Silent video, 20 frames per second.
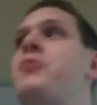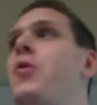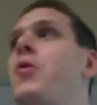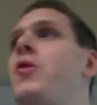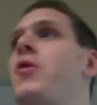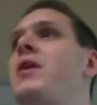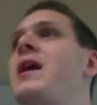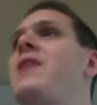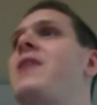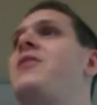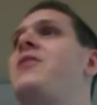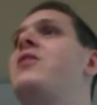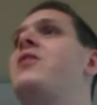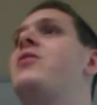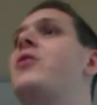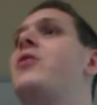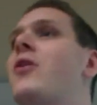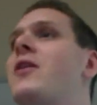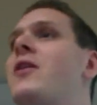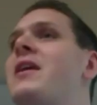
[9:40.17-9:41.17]
Court had the
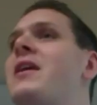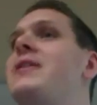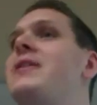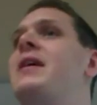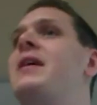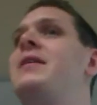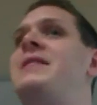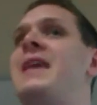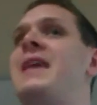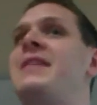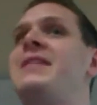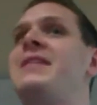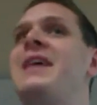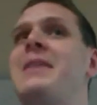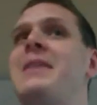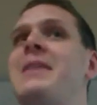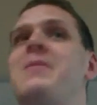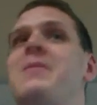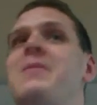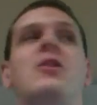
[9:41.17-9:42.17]
authority to designate
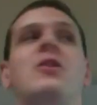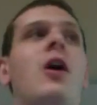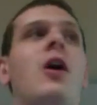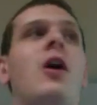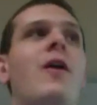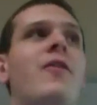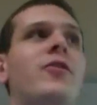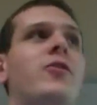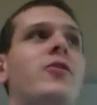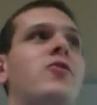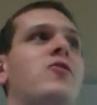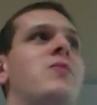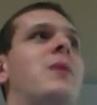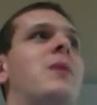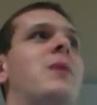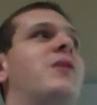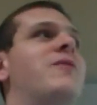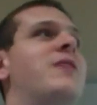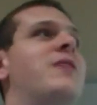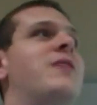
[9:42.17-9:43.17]
him as an officer of the
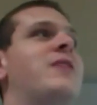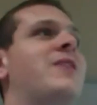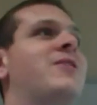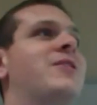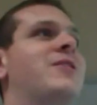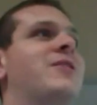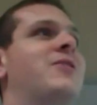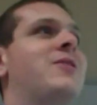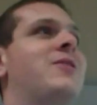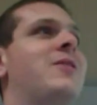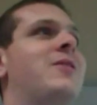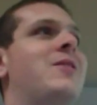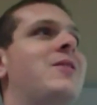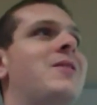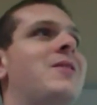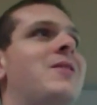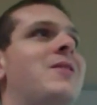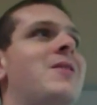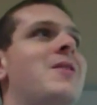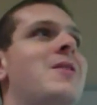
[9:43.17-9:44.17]
Republic of Texas.
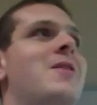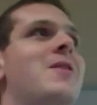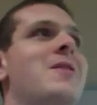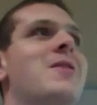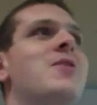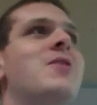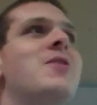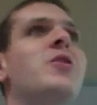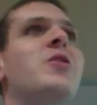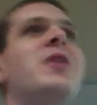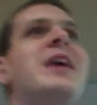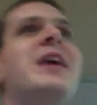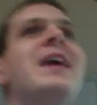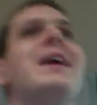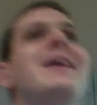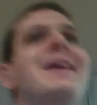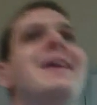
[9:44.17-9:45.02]
So he